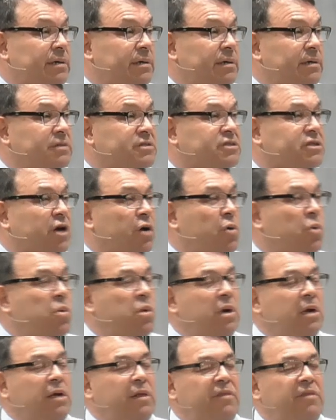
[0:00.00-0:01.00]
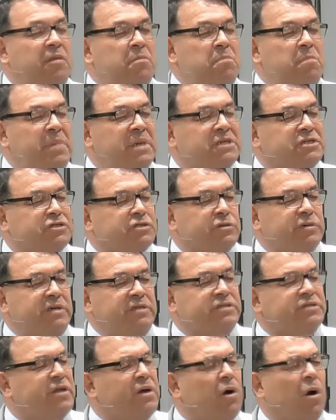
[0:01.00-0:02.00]
So the
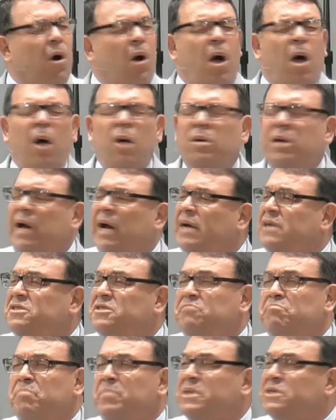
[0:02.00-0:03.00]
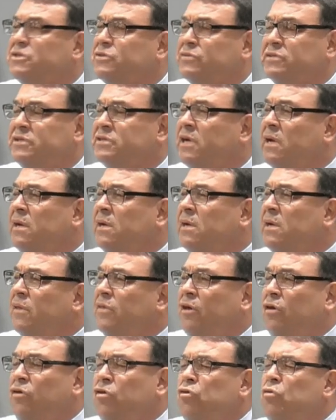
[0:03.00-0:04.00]
mysteries, there are all kinds of mysteries
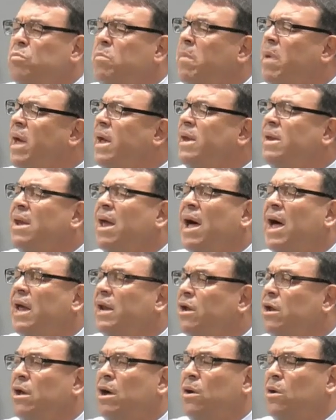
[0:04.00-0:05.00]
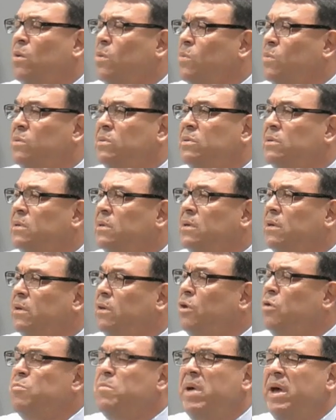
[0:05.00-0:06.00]
that you may not know.
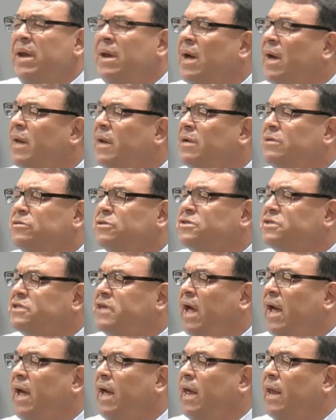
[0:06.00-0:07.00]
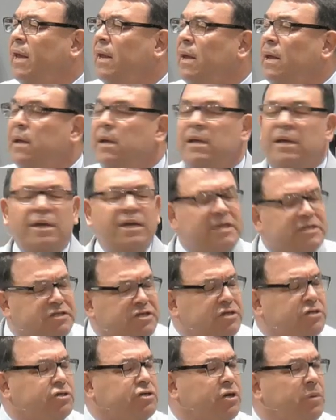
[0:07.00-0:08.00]
You may not understand.
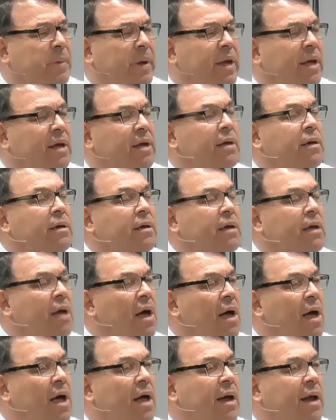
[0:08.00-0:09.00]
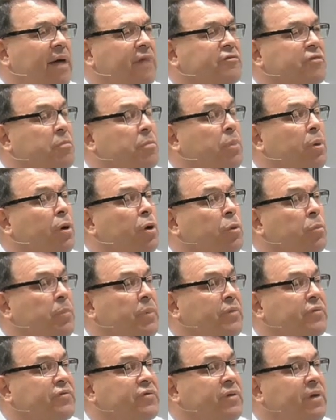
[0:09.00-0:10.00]
Listen to me. God has a
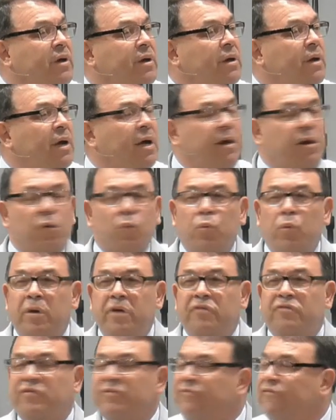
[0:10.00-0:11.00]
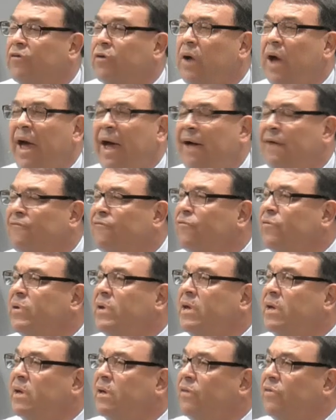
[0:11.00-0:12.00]
purpose and a reason for
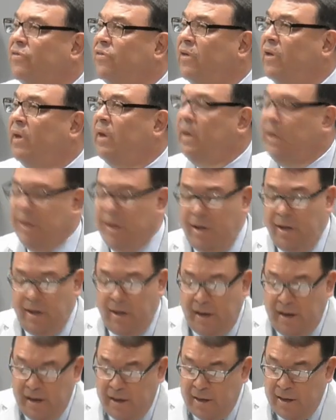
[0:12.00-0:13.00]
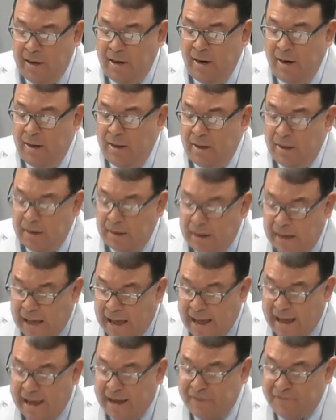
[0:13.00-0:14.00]
everything in
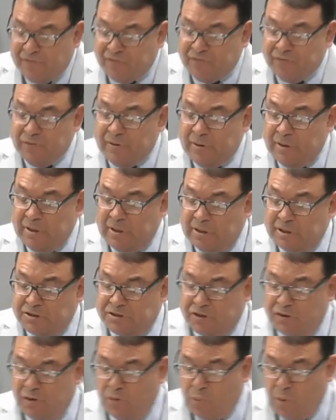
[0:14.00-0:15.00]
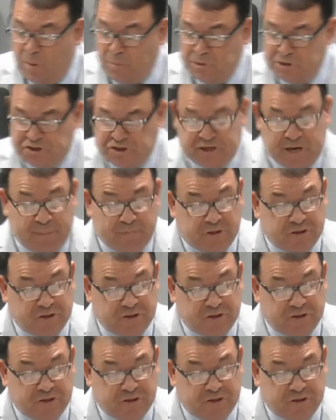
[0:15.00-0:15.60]
life. Turn to Romans chapter